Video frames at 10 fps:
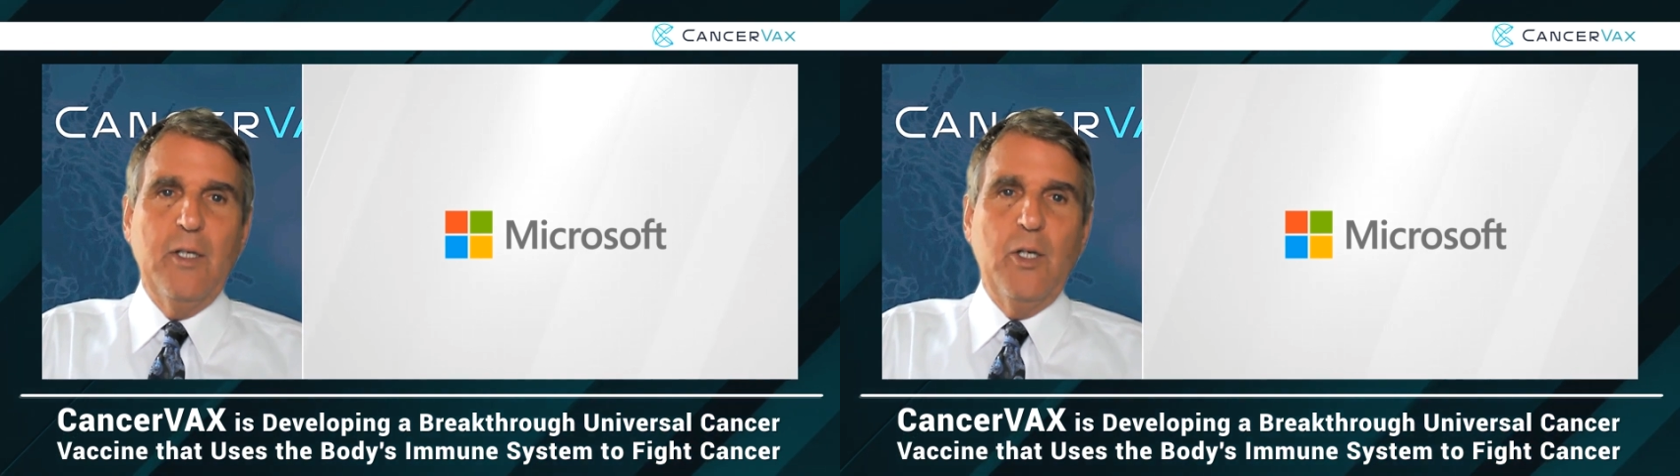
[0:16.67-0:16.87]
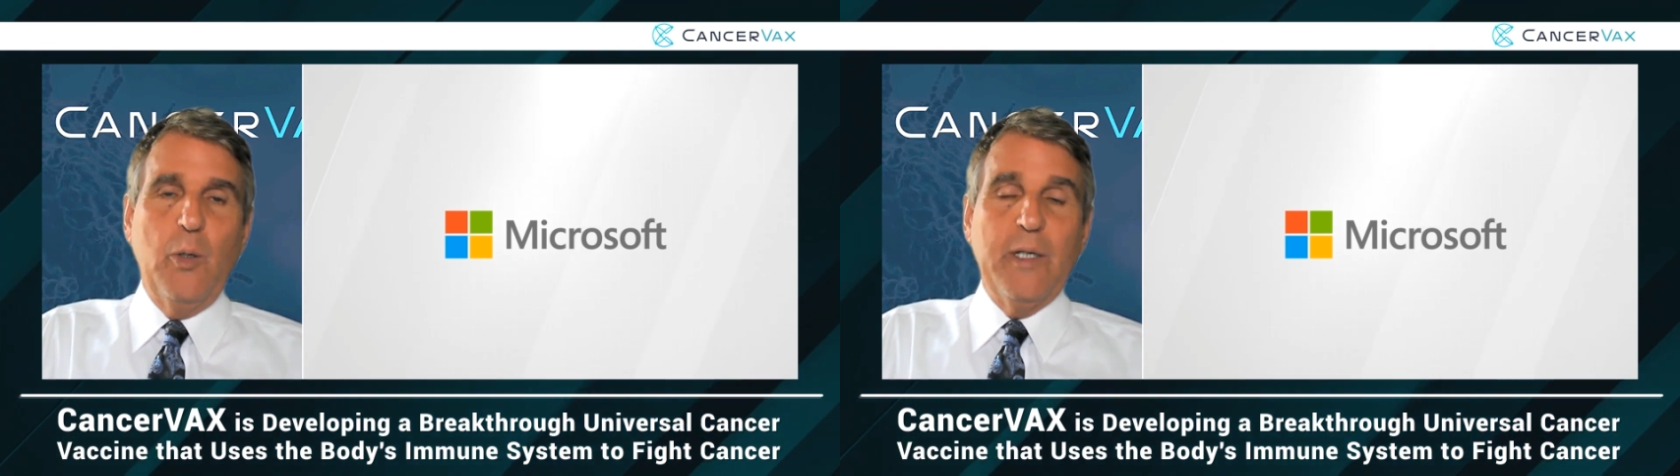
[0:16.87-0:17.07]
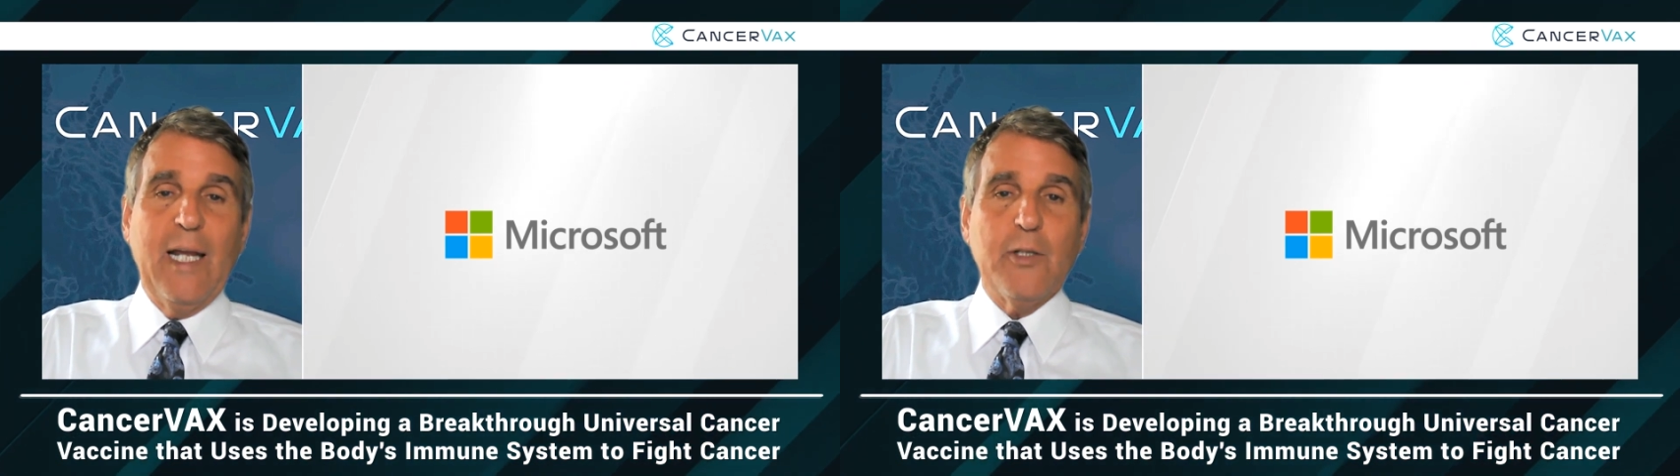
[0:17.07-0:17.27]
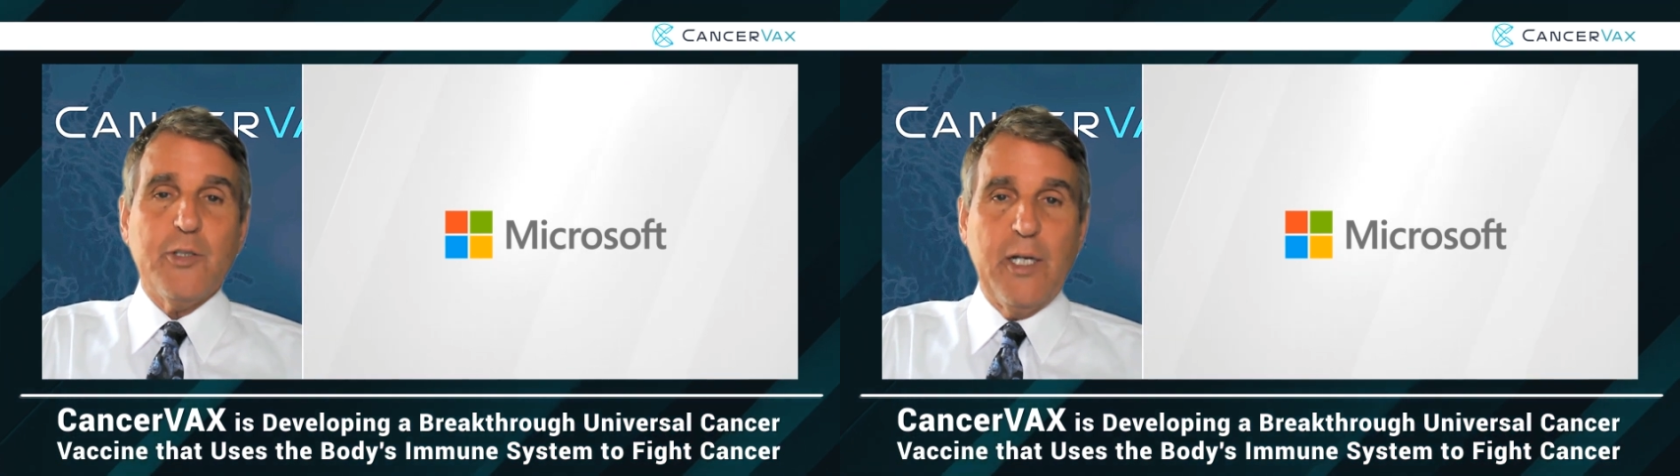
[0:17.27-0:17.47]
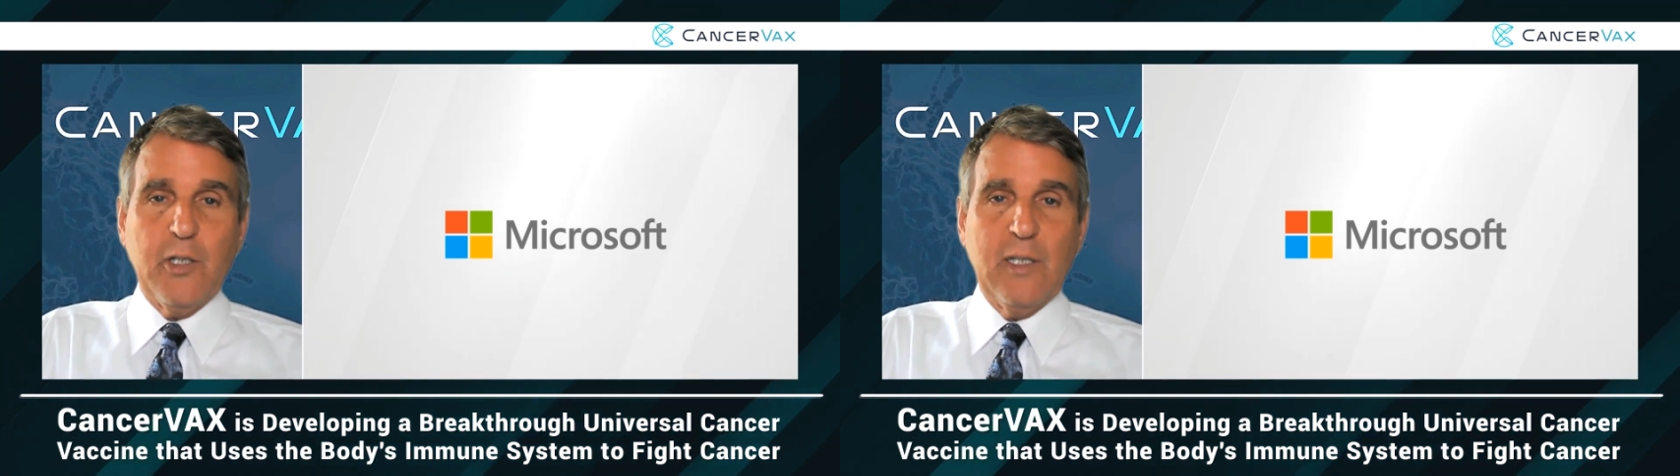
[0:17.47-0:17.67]
who announced
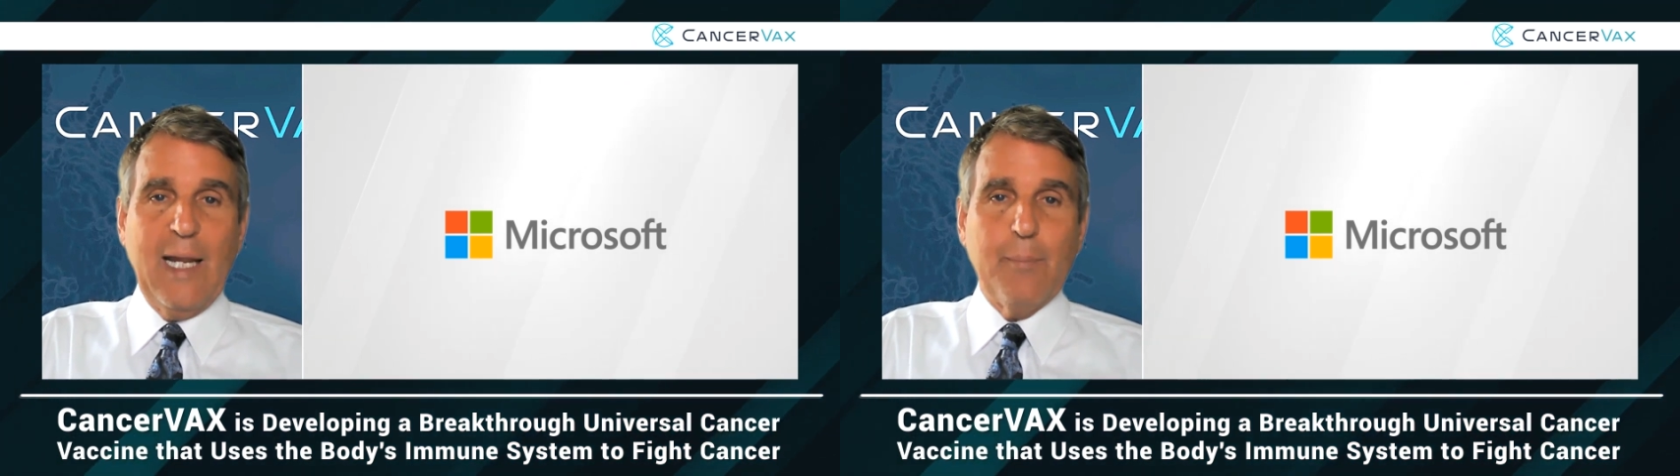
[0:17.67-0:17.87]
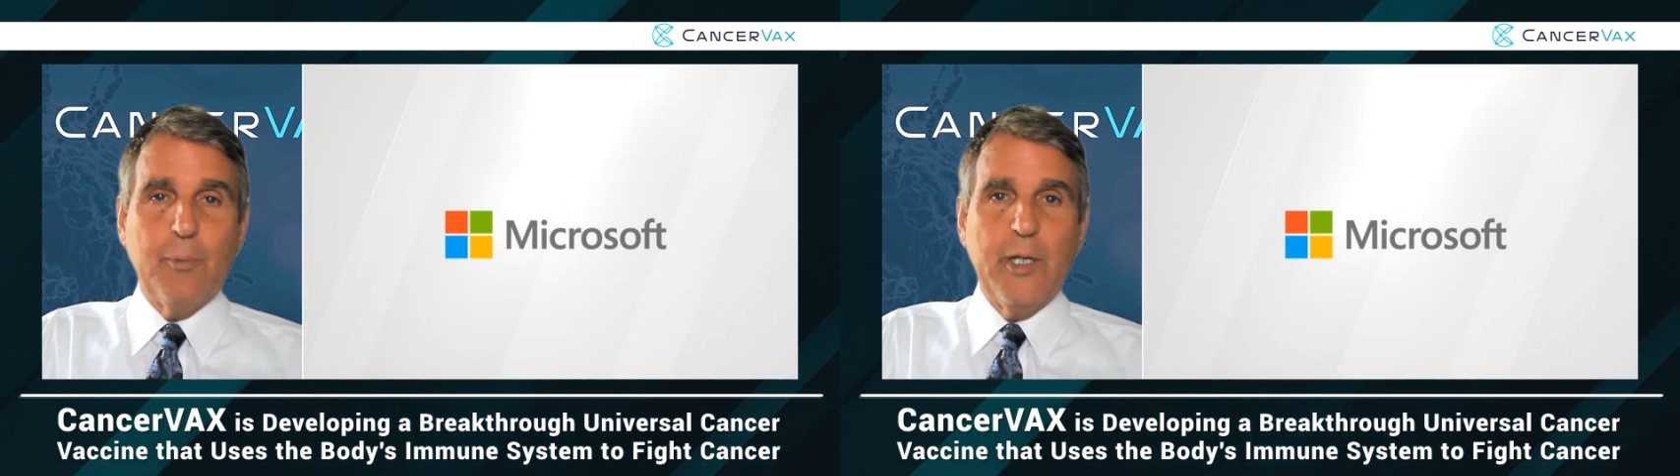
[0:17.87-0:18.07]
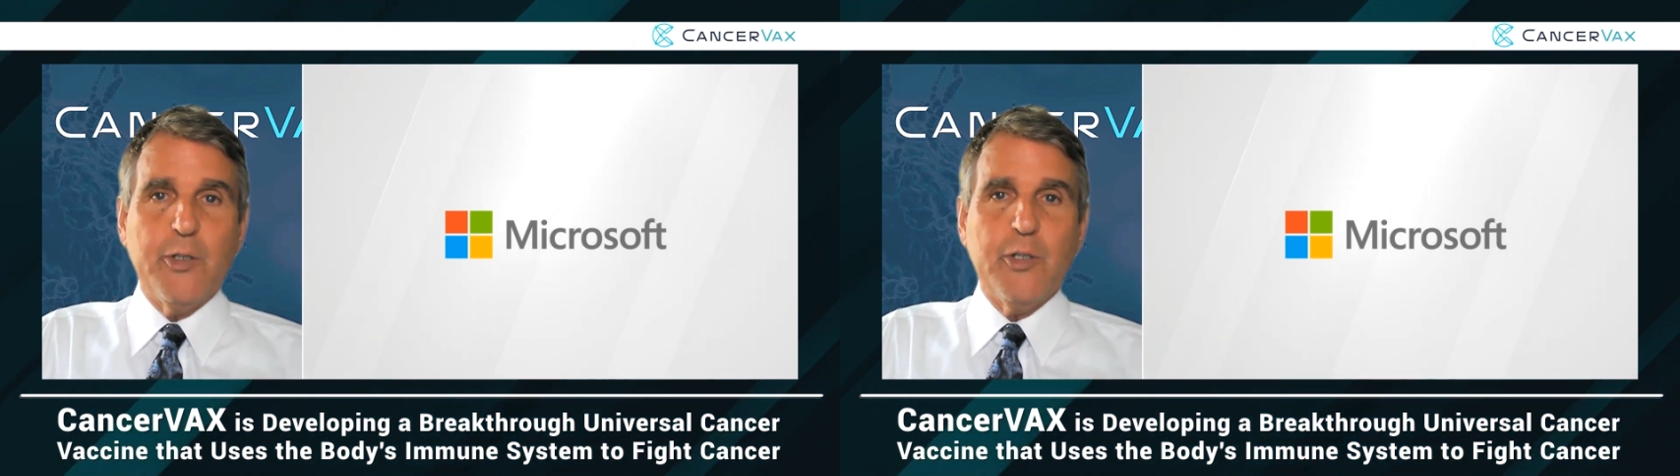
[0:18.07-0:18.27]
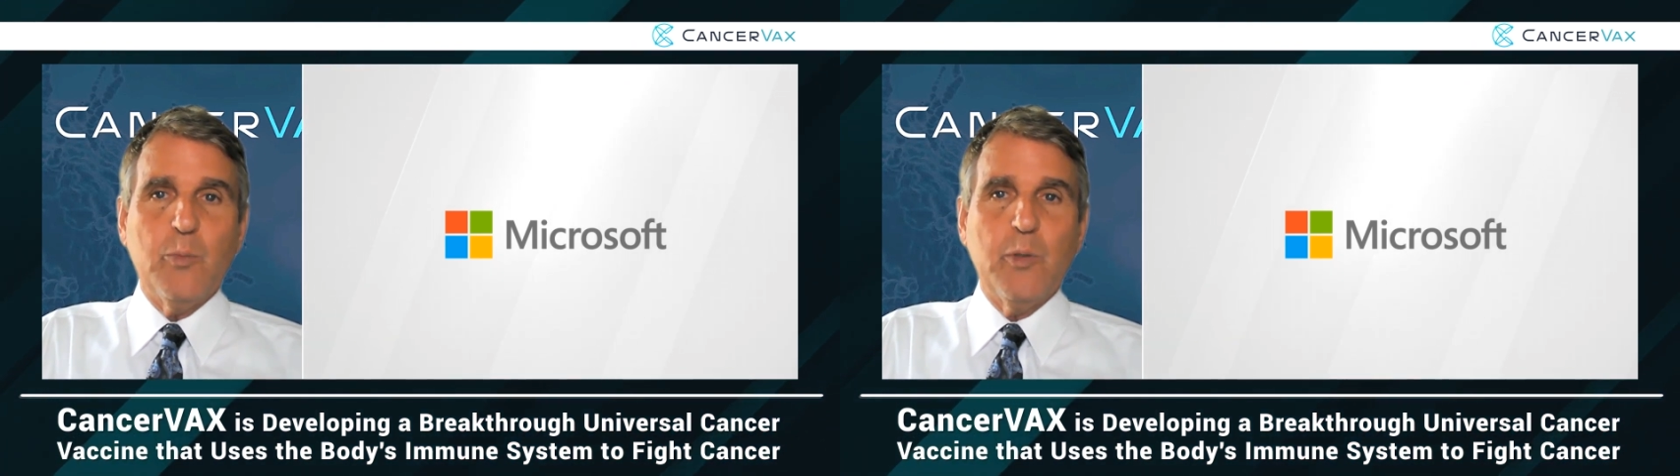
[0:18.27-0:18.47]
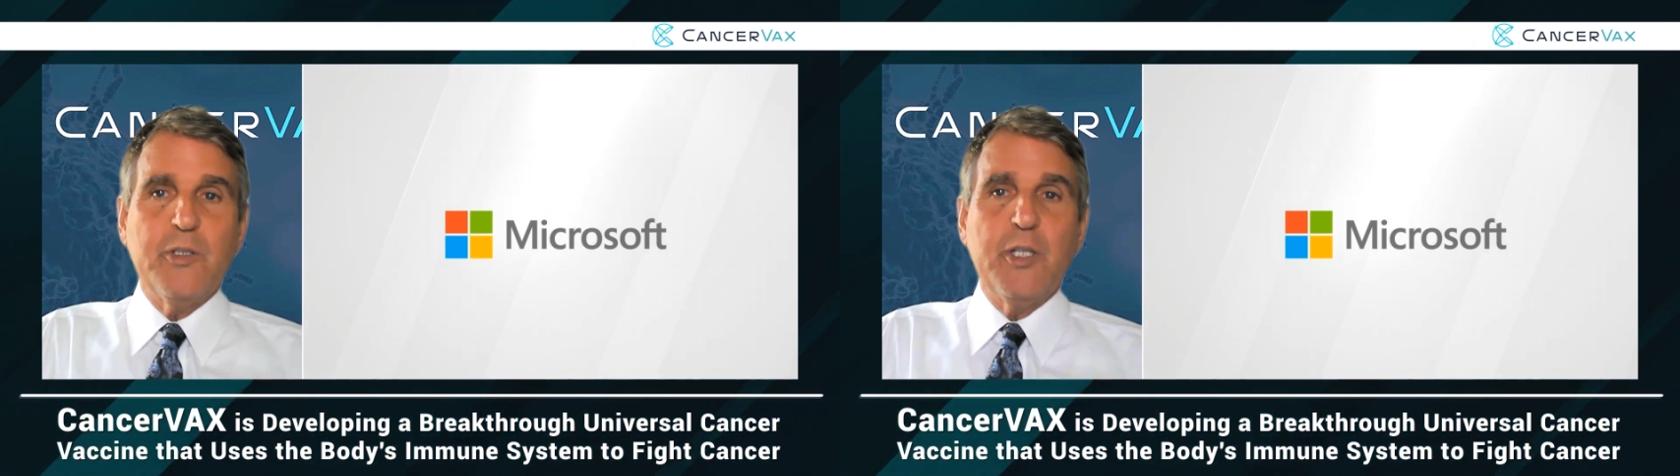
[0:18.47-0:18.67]
their
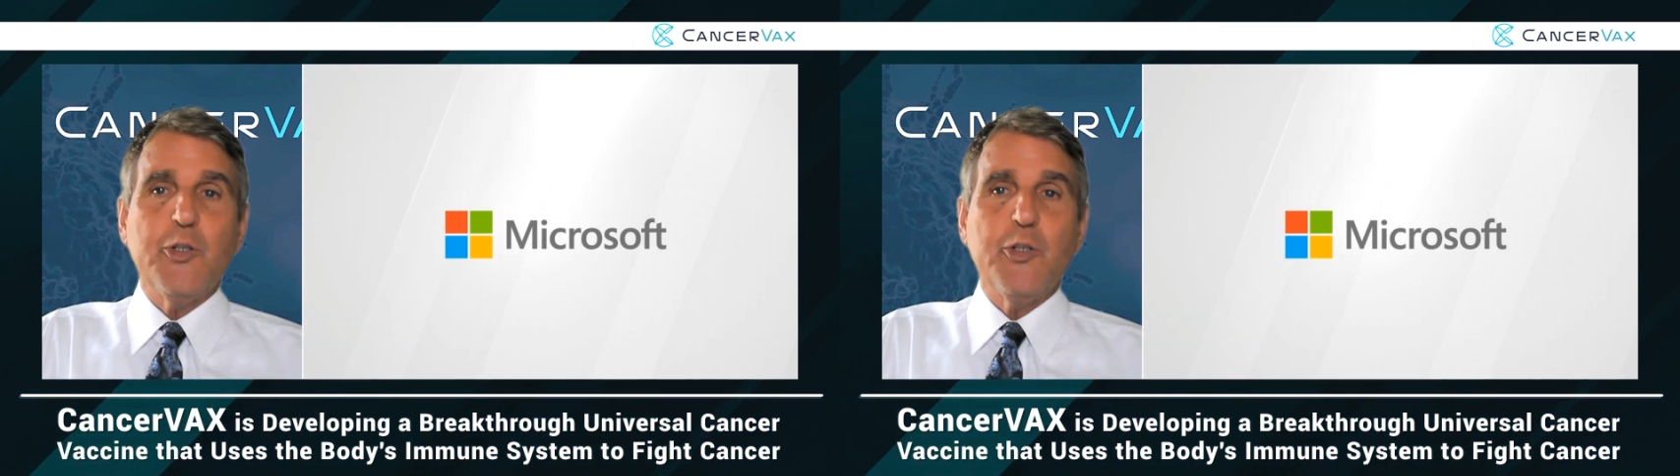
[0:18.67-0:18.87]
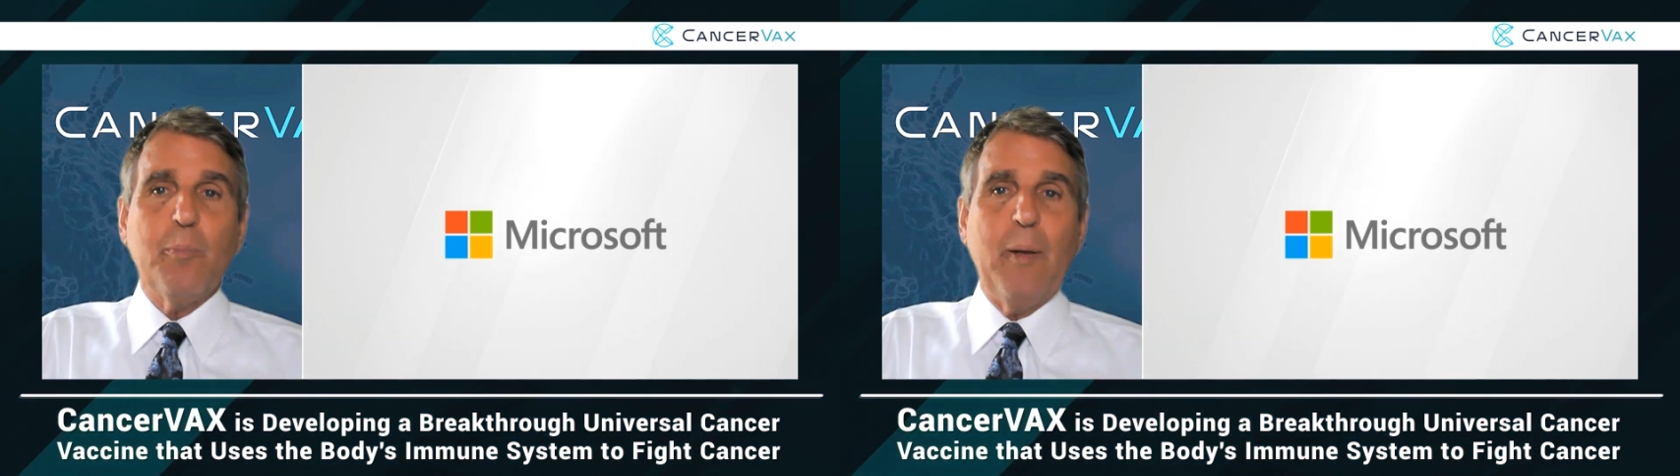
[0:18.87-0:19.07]
collaboration with digital